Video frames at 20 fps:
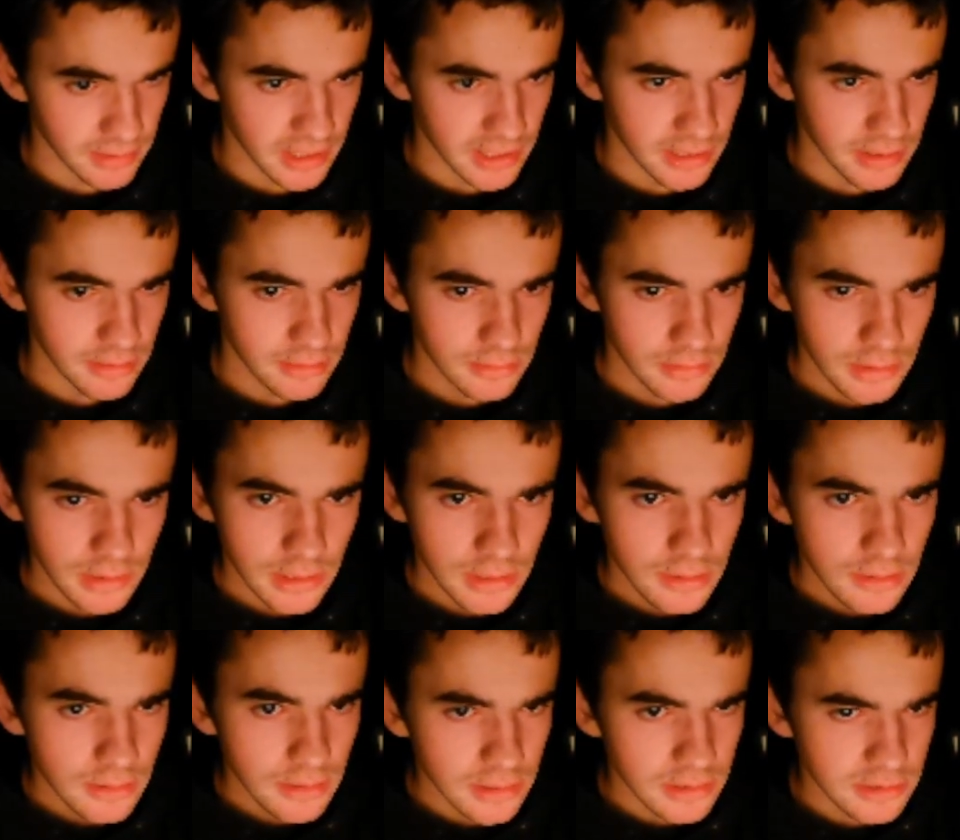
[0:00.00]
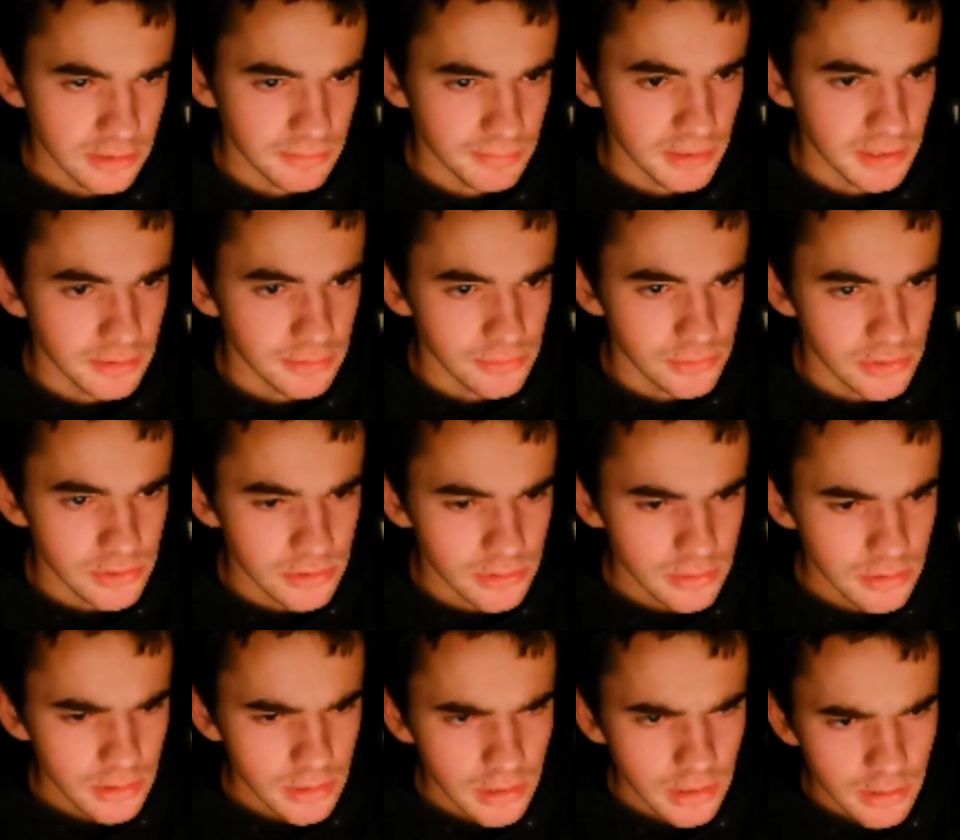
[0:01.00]
there, I suppose.
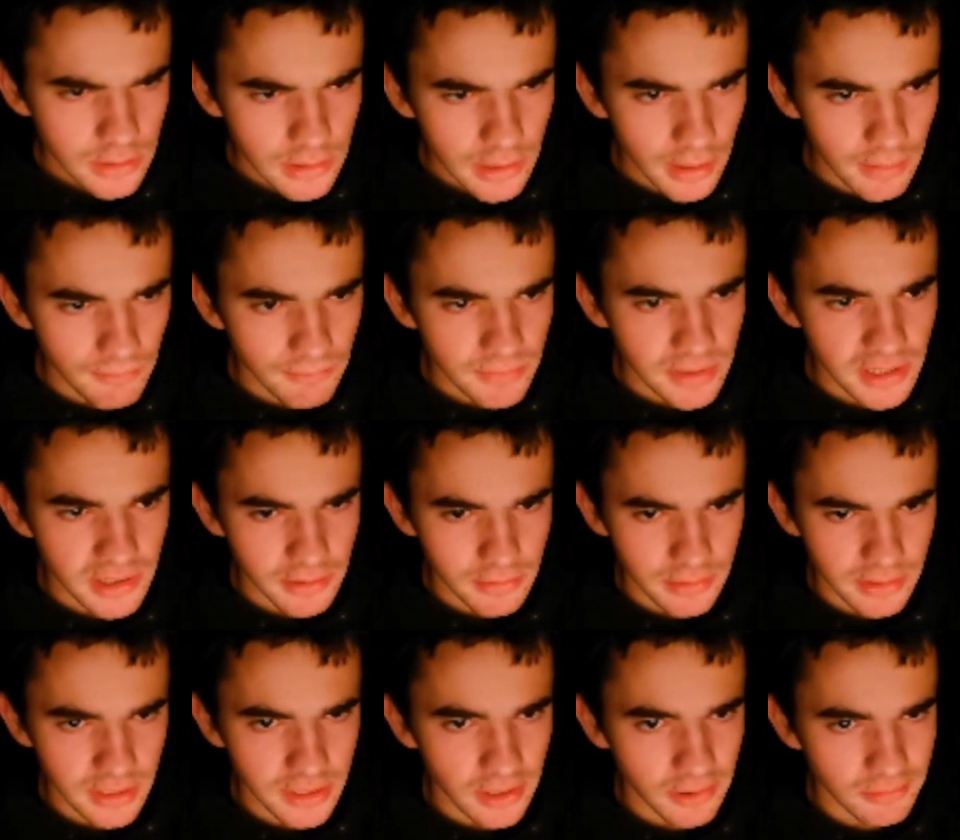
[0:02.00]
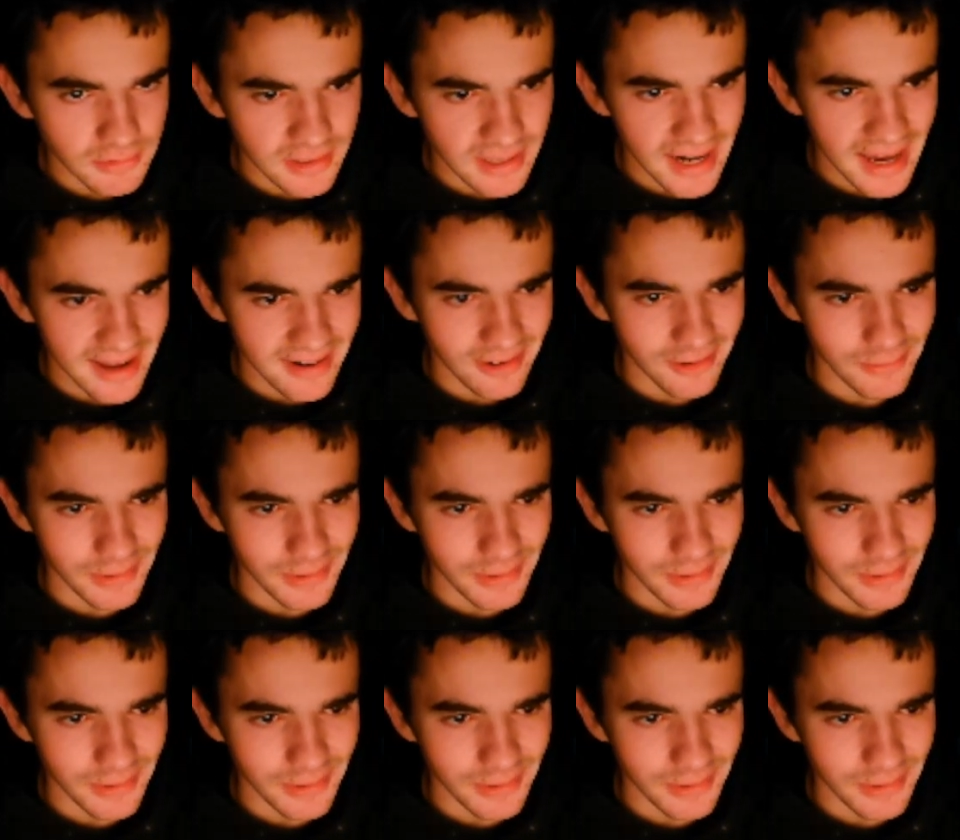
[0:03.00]
You know, in the Golden Land. Oh